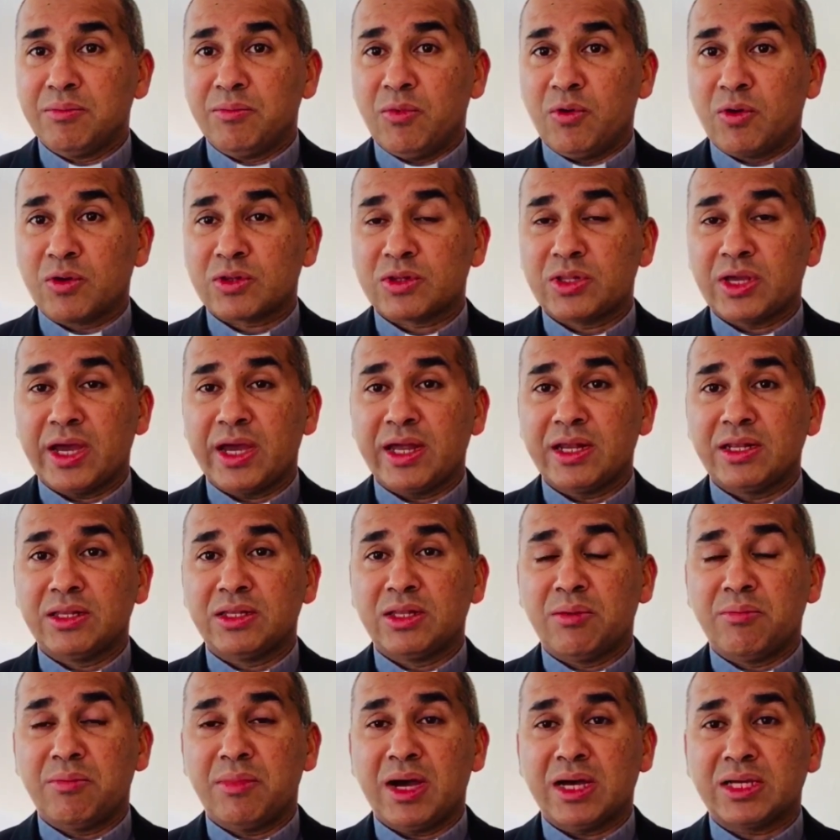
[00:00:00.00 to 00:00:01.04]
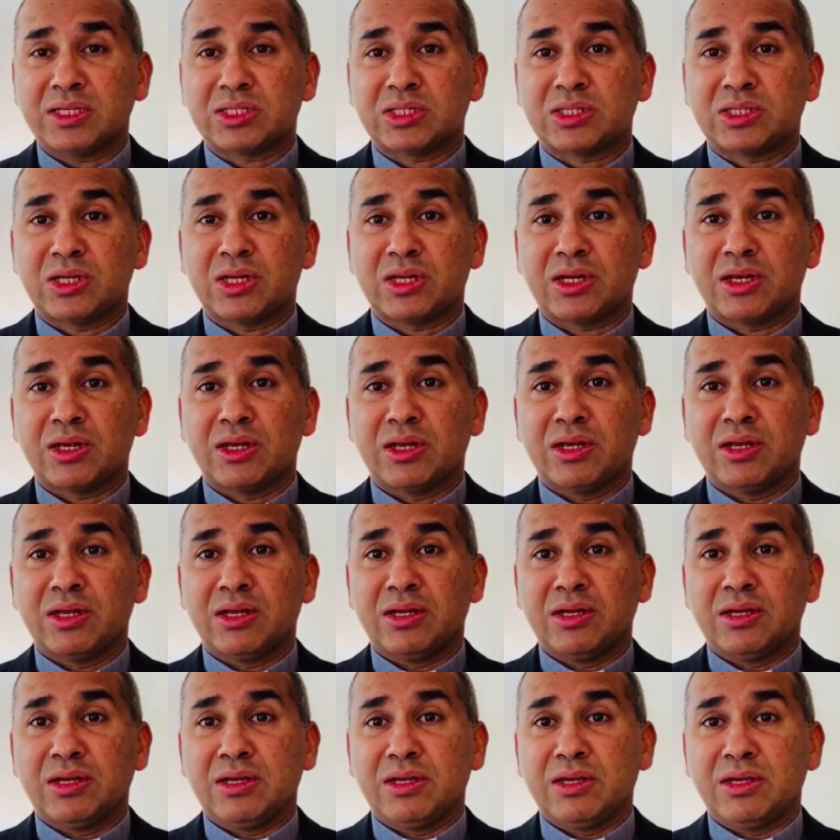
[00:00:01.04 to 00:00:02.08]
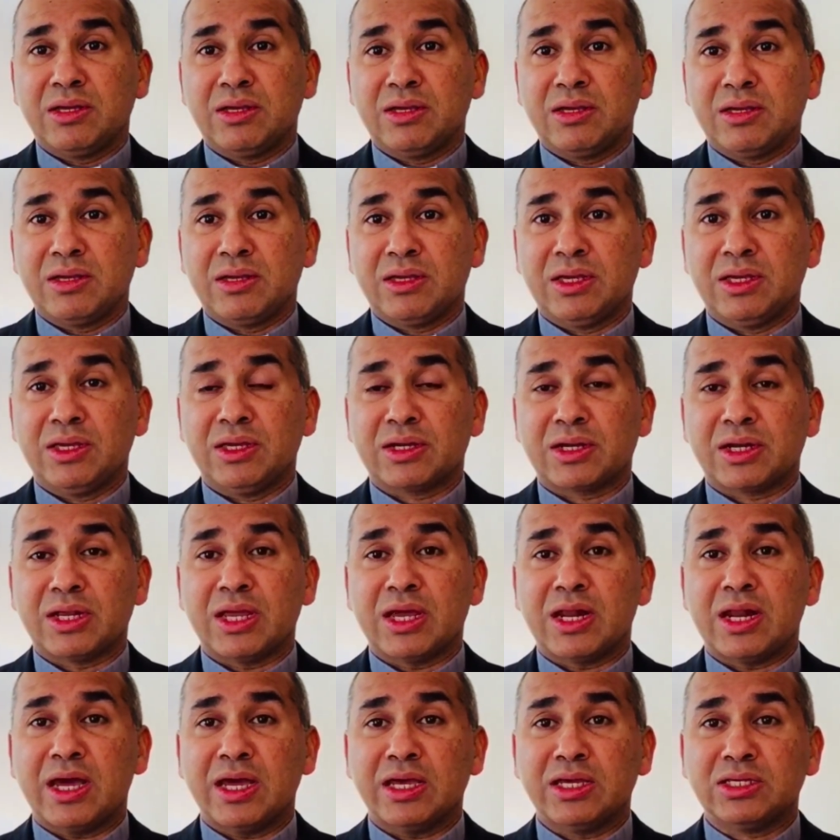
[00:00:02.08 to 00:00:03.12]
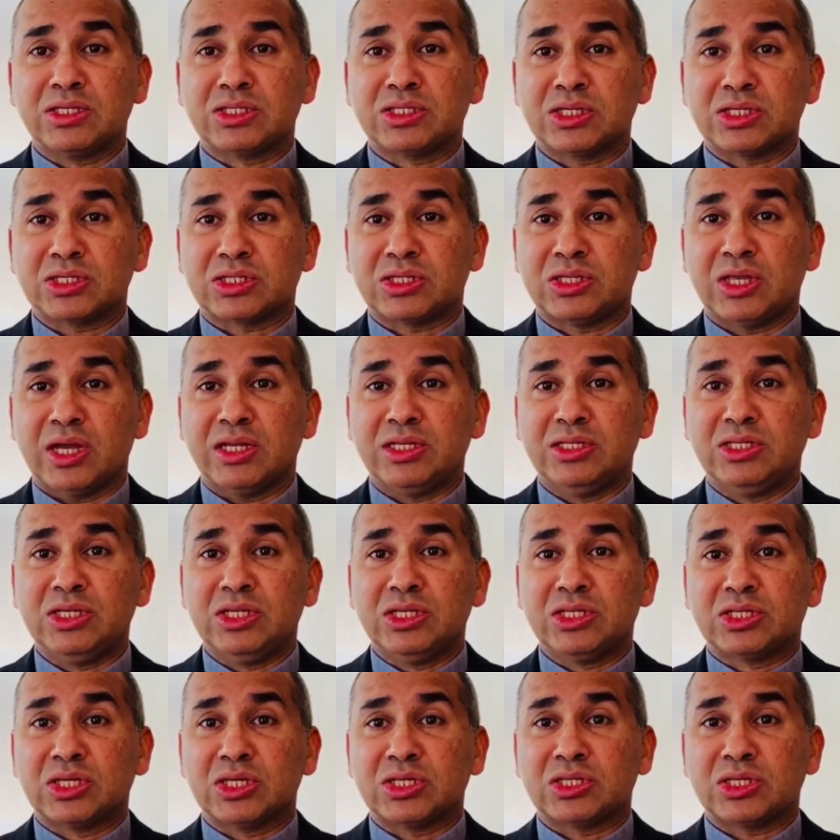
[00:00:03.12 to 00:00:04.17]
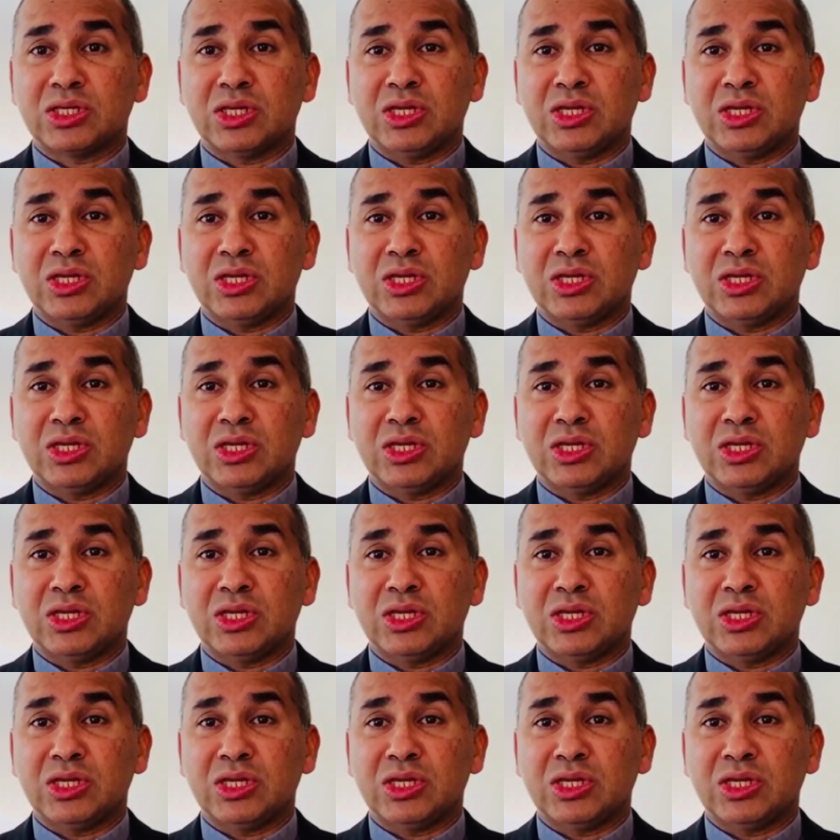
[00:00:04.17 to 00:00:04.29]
More than the master, he realizes that Jesus